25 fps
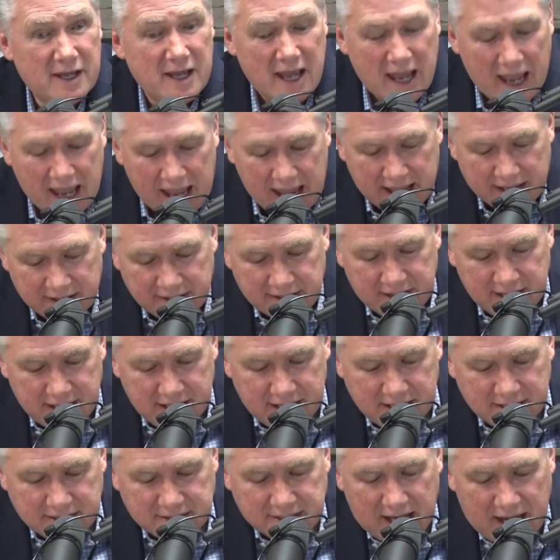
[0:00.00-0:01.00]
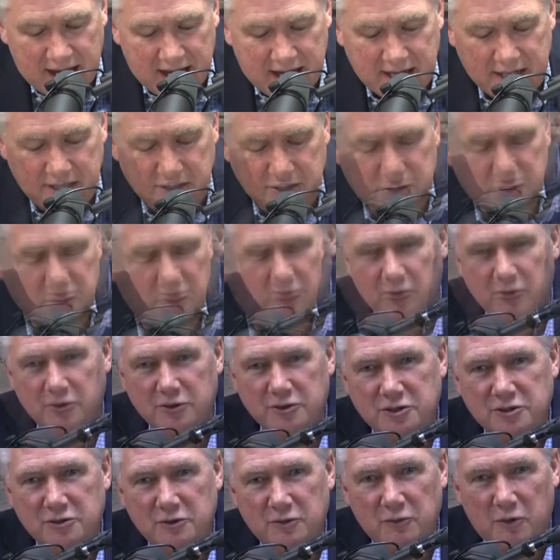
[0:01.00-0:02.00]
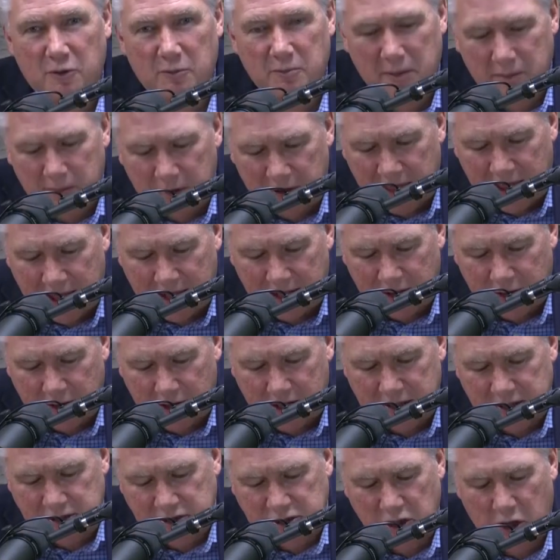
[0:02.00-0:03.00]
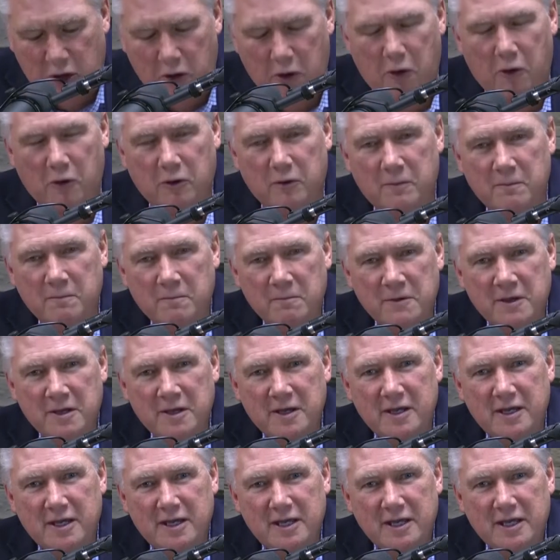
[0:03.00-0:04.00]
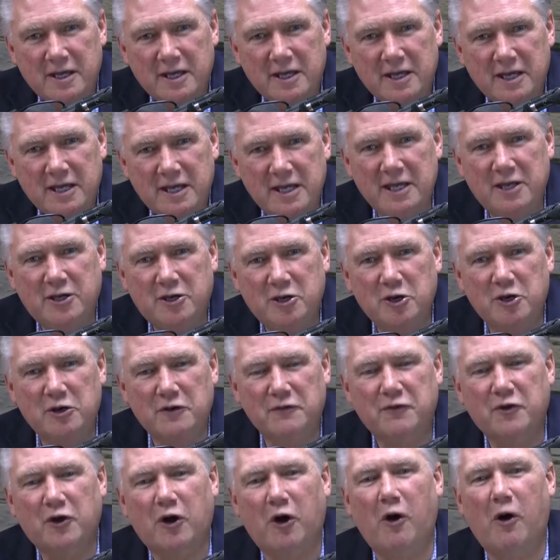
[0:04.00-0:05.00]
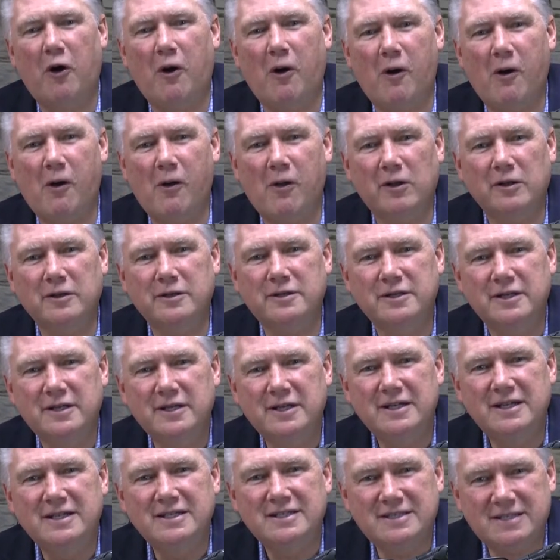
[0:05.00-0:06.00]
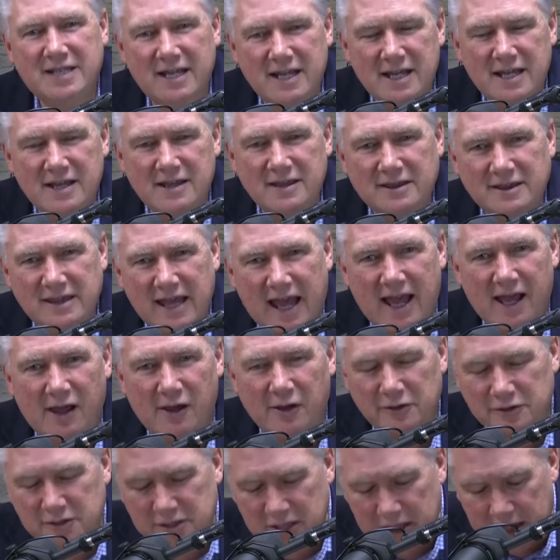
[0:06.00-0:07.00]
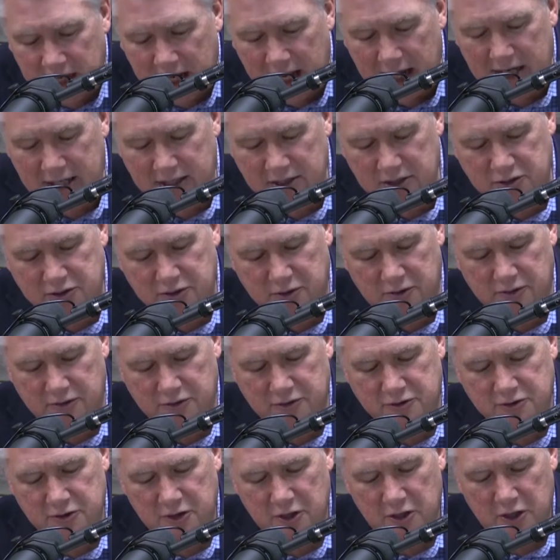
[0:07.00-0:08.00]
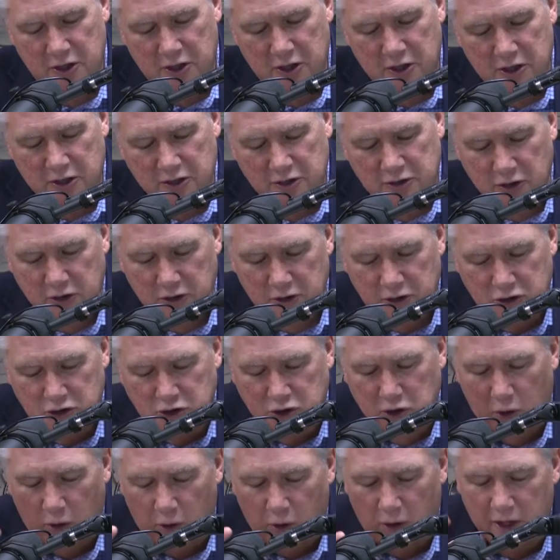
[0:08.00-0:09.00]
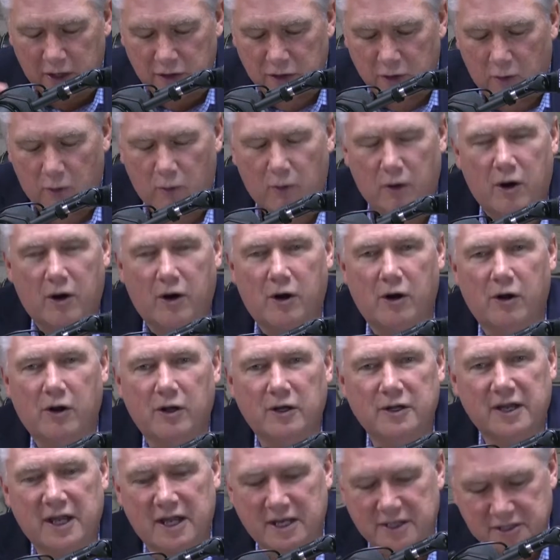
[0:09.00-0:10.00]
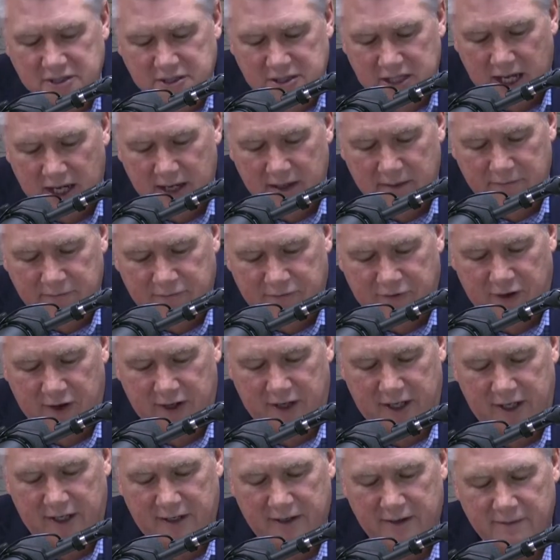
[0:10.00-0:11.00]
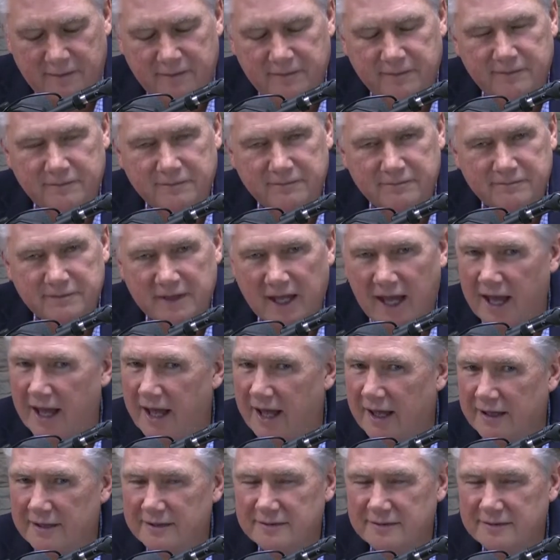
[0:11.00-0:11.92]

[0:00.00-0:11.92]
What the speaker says: And these angels, remember that great song? He could have called 10,000 angels to destroy the world and set him free. Ah,